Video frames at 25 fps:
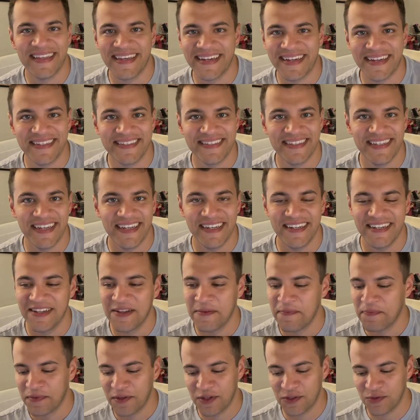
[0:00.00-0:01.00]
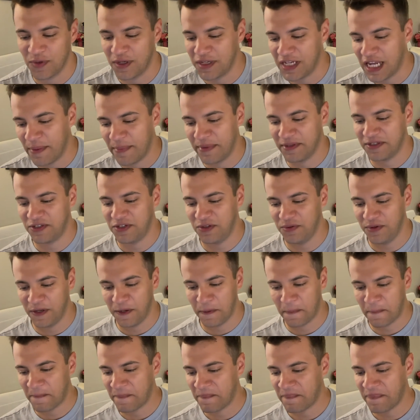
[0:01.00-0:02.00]
like I said, there's really not much to
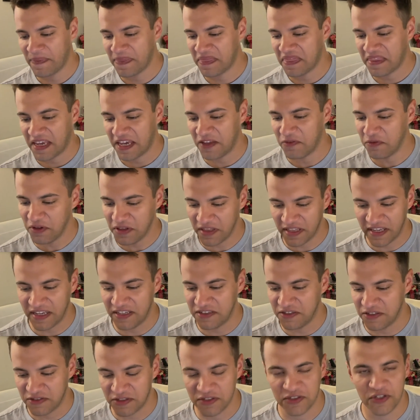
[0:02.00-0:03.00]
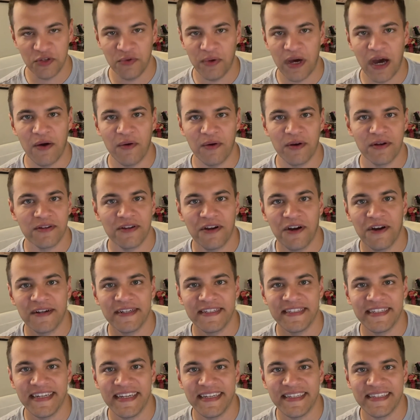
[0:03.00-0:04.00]
it. It really is just a two hour car
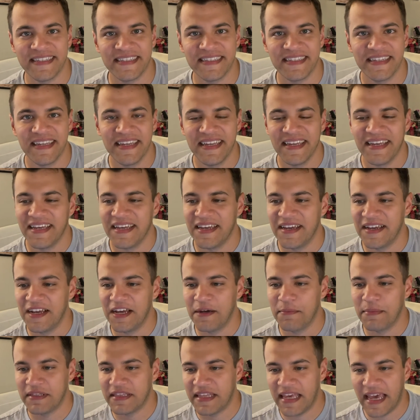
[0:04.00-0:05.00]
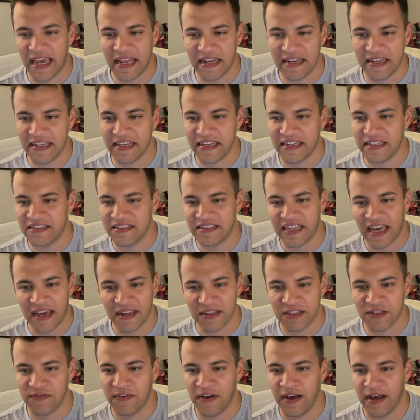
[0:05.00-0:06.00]
chase. Um, but the ending is
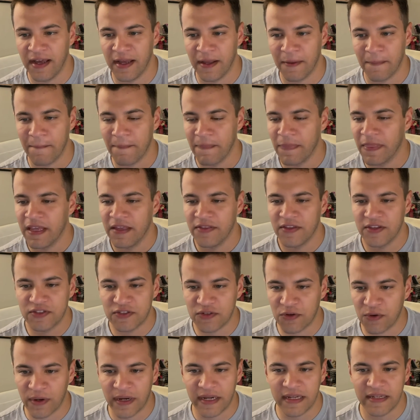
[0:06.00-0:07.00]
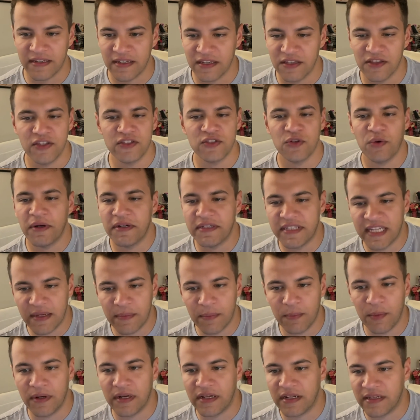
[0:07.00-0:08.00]
satisfying. The story, the story
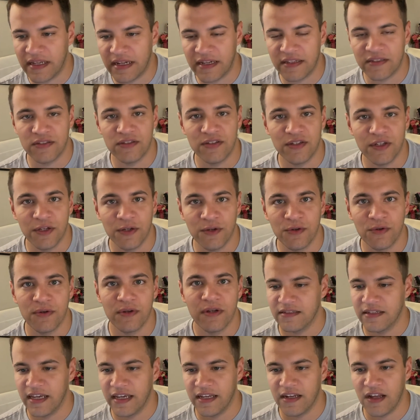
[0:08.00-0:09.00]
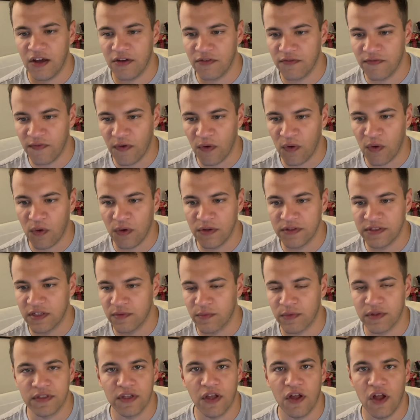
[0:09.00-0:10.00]
did what it needed to do. It unfolds
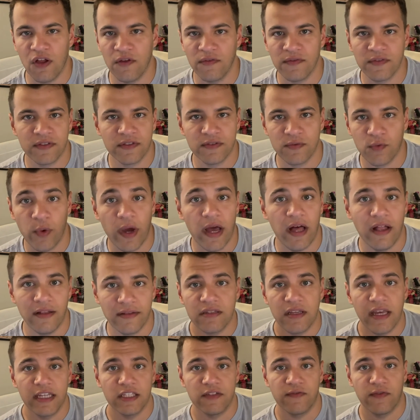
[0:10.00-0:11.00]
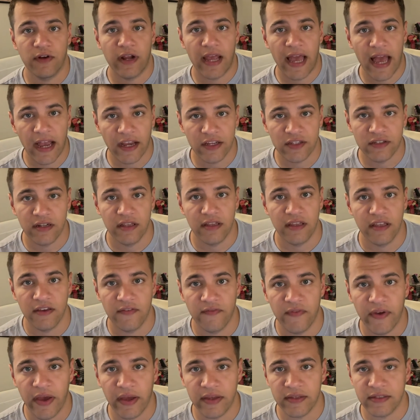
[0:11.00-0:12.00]
and resolves well. As for action and the
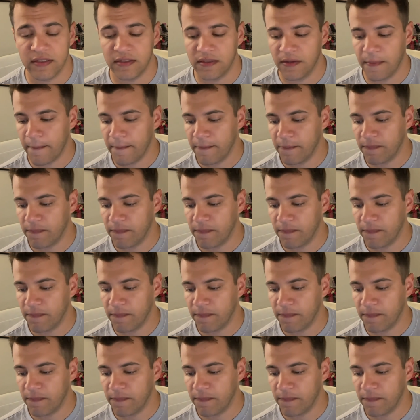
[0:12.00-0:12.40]
effects,